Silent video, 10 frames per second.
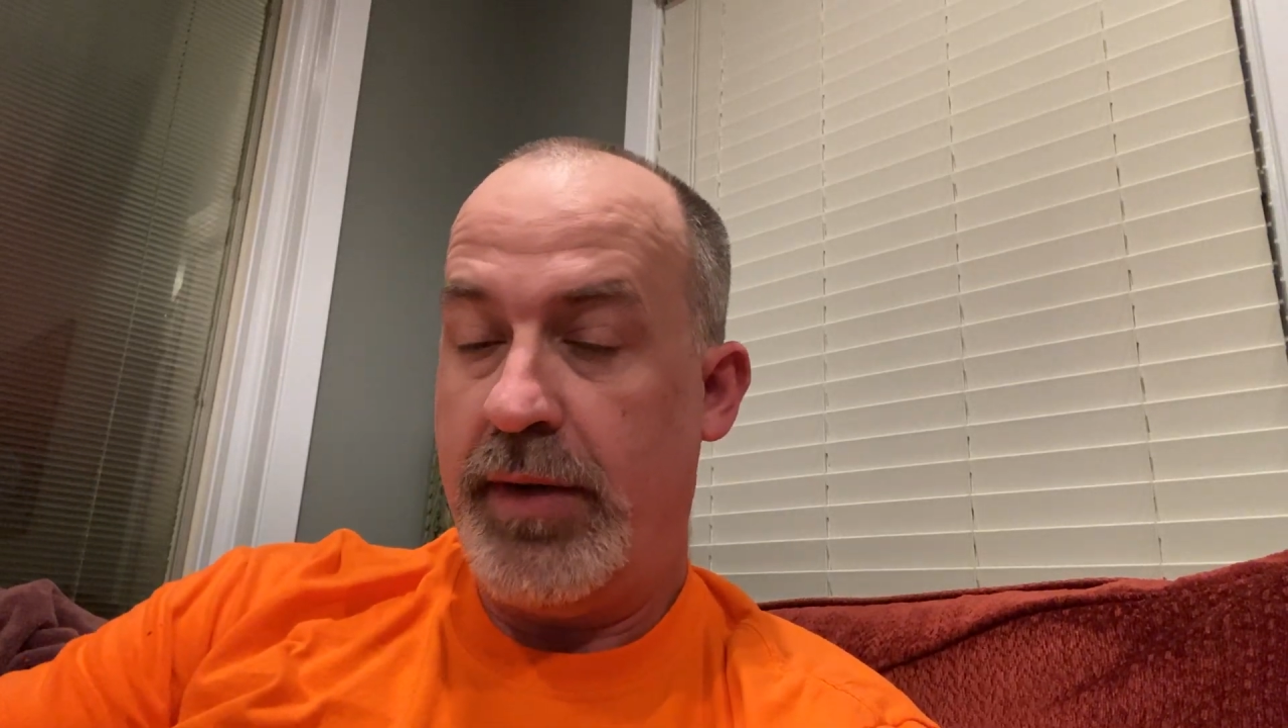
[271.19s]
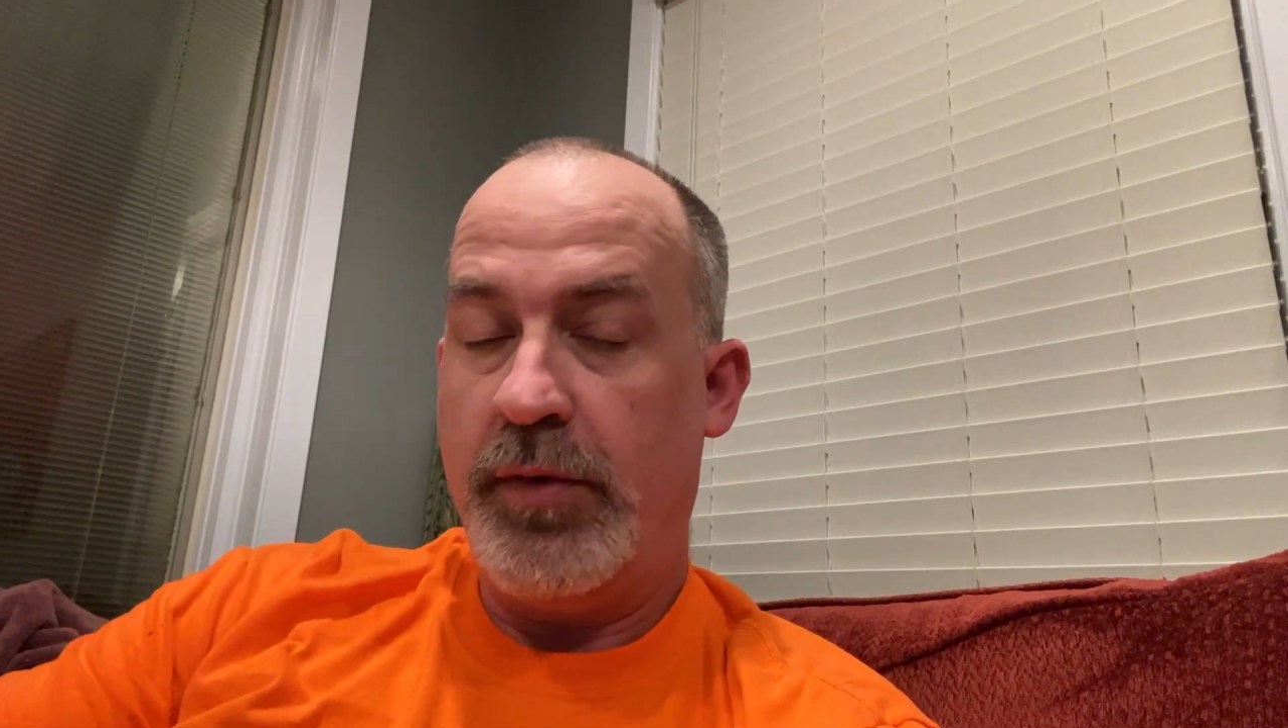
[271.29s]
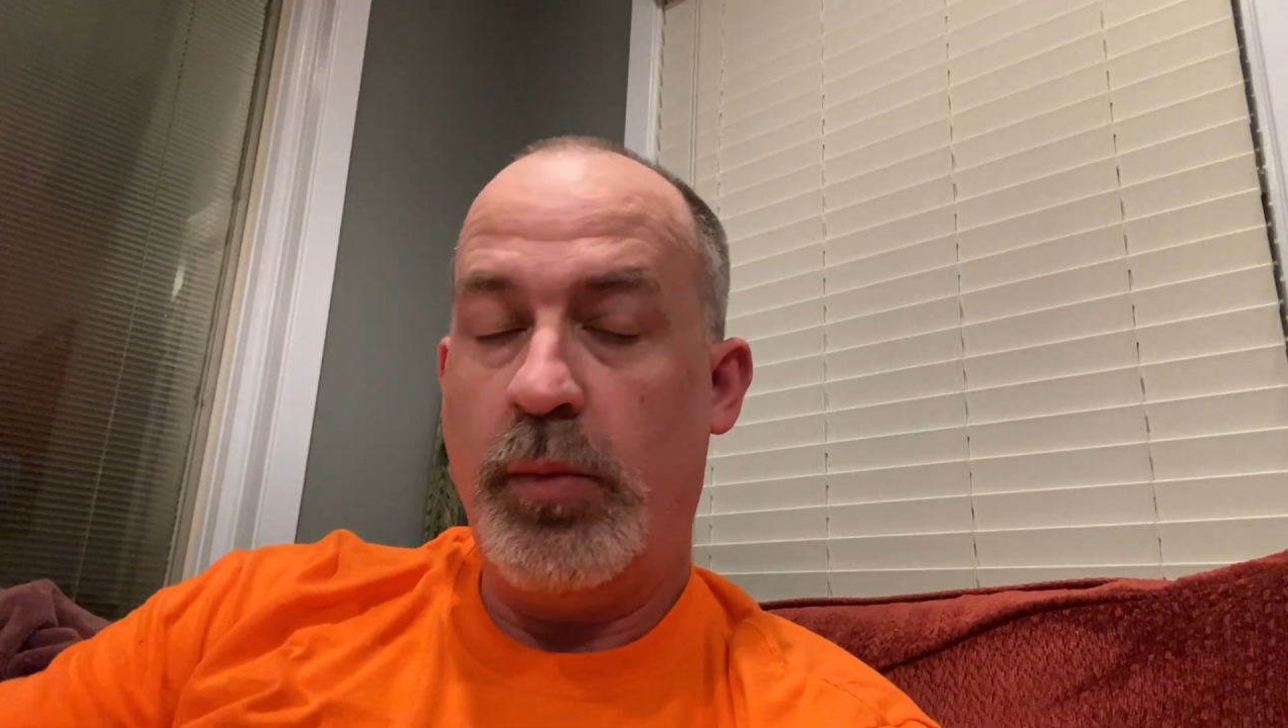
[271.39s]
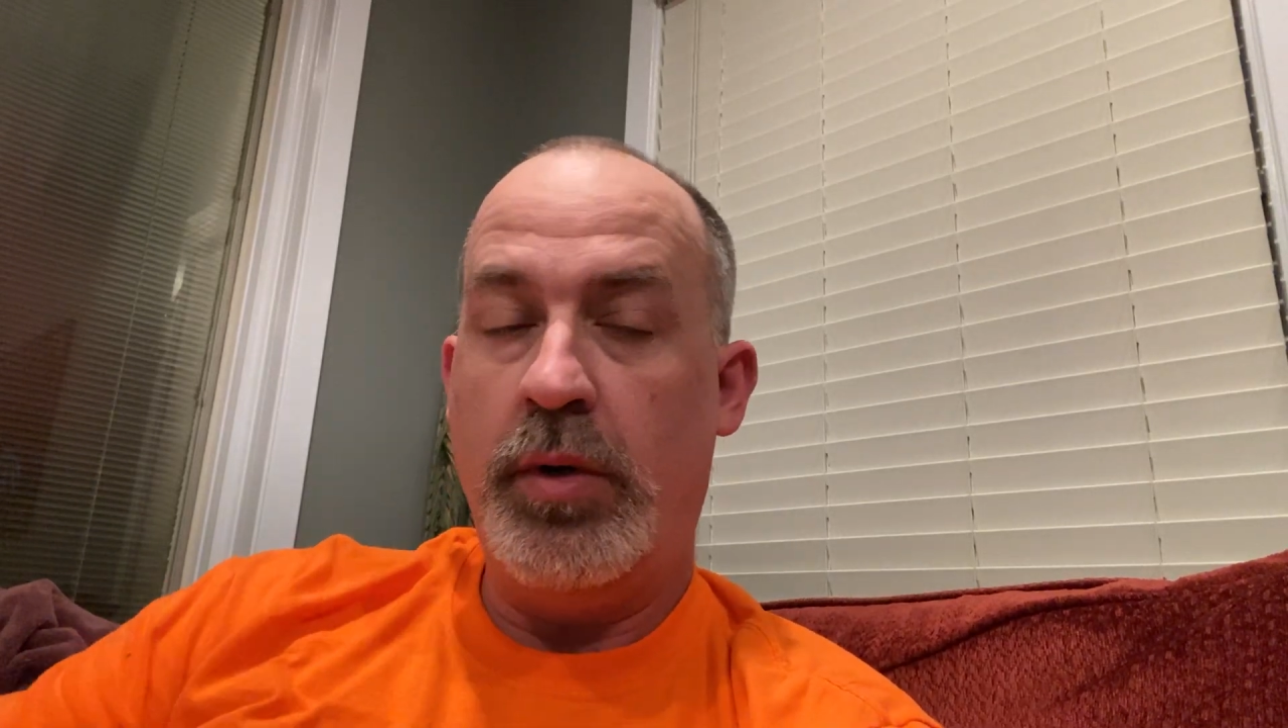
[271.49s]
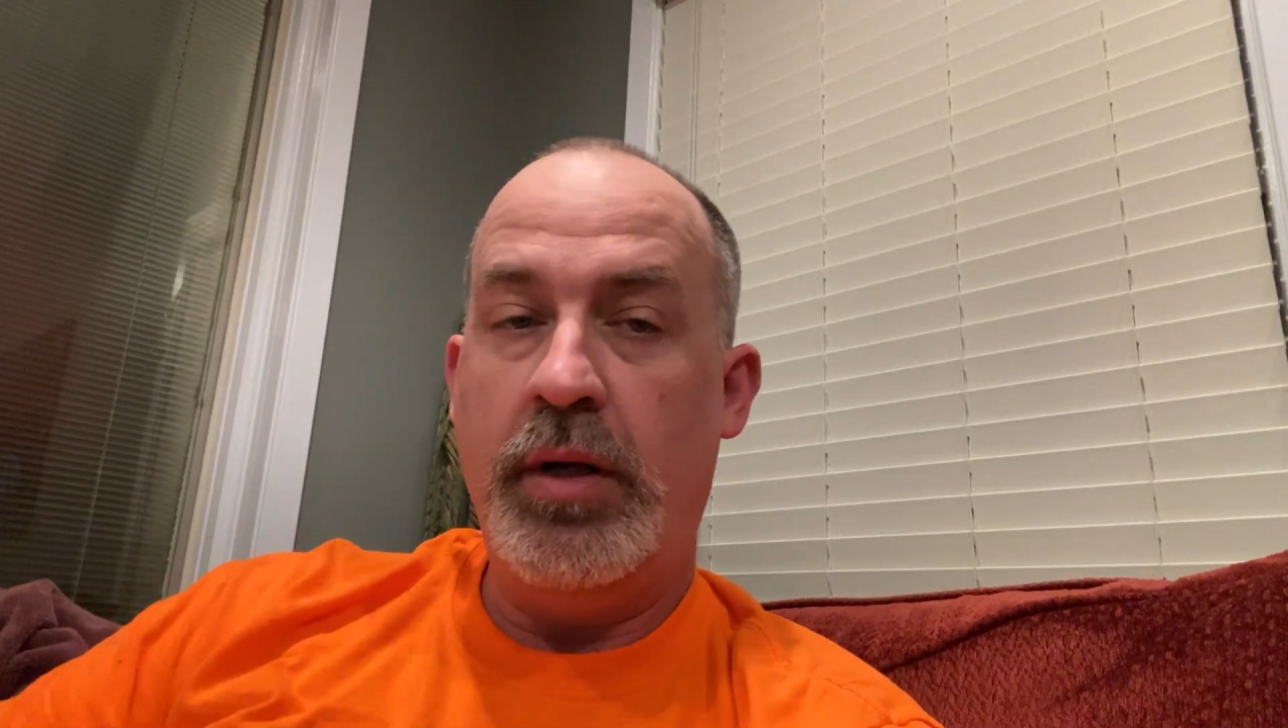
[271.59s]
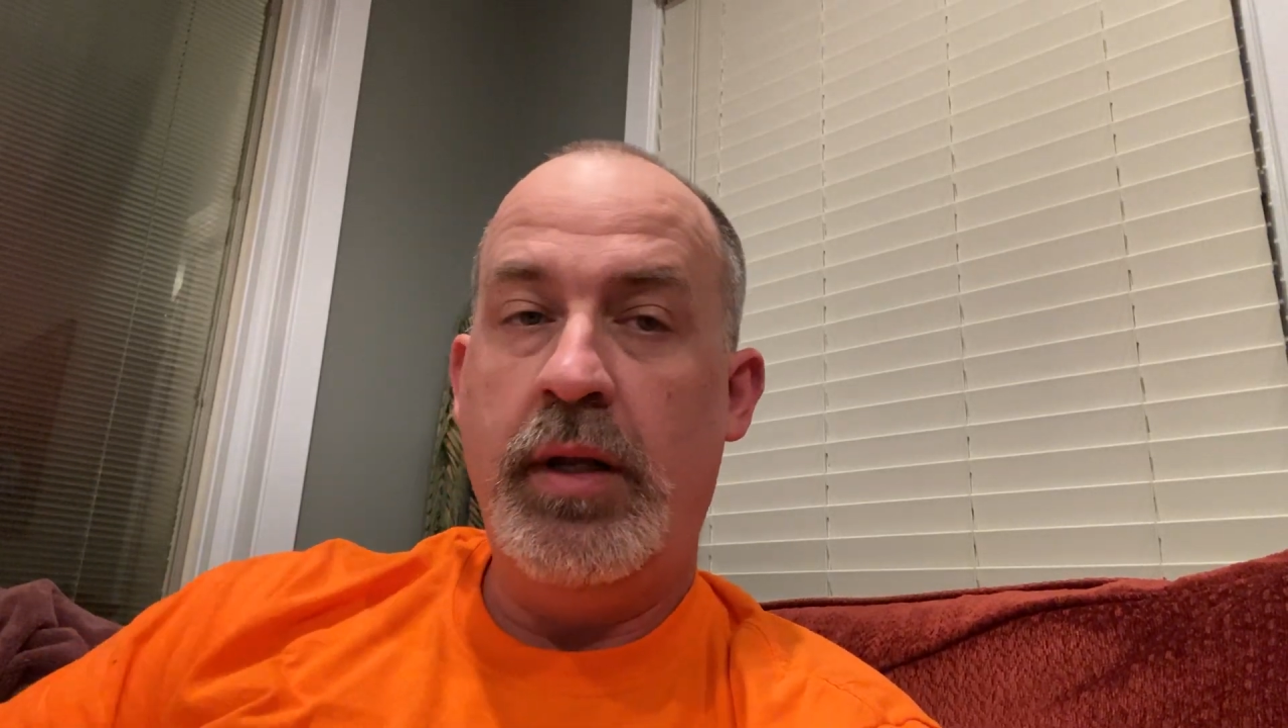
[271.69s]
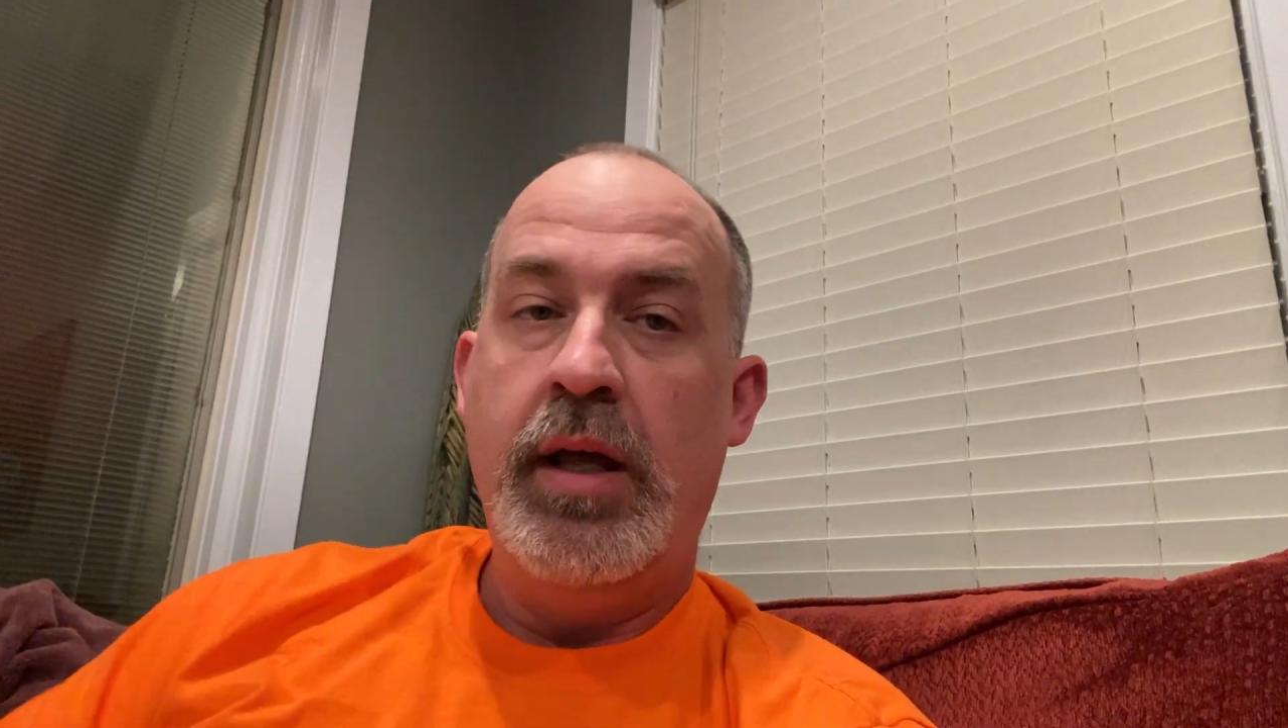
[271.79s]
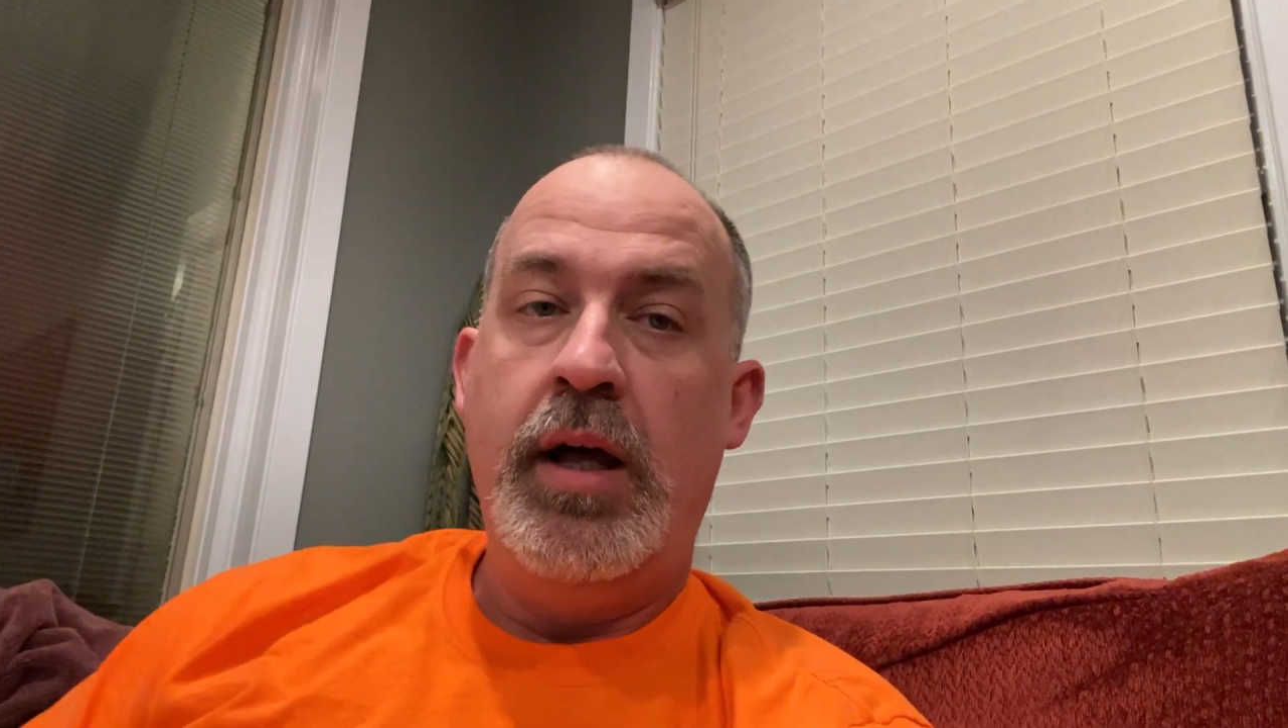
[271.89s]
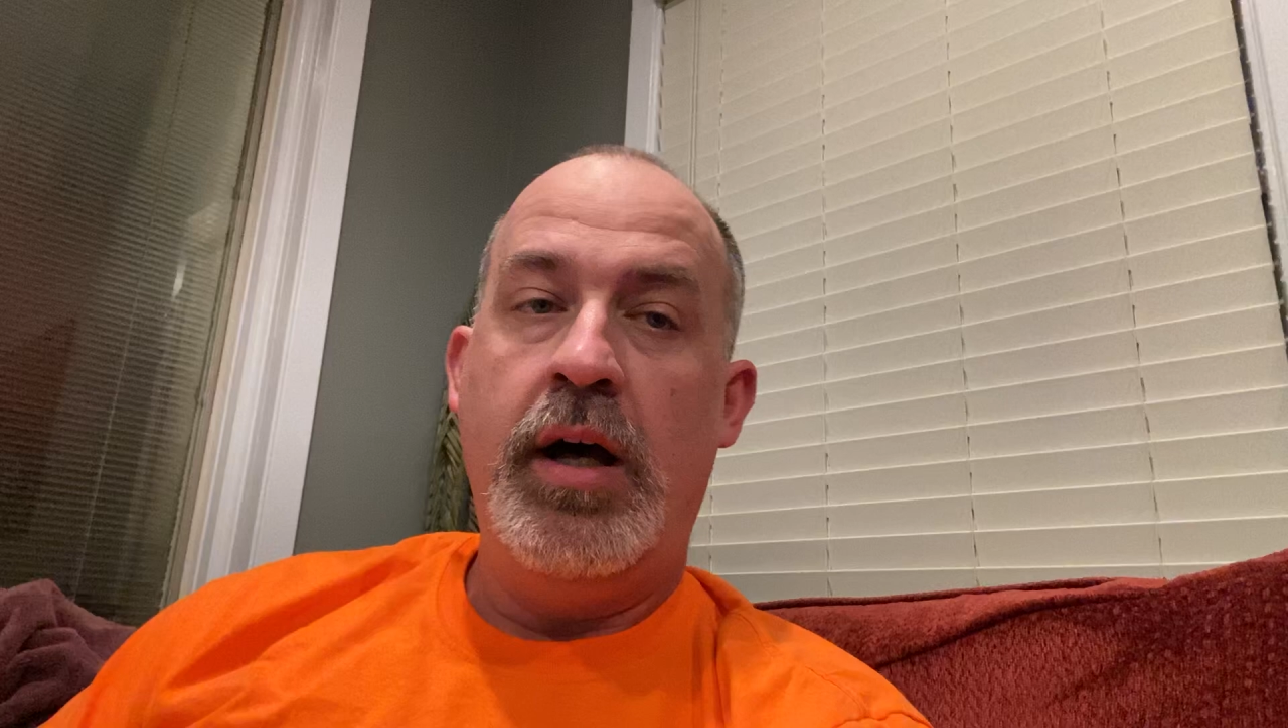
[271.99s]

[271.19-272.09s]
everyone.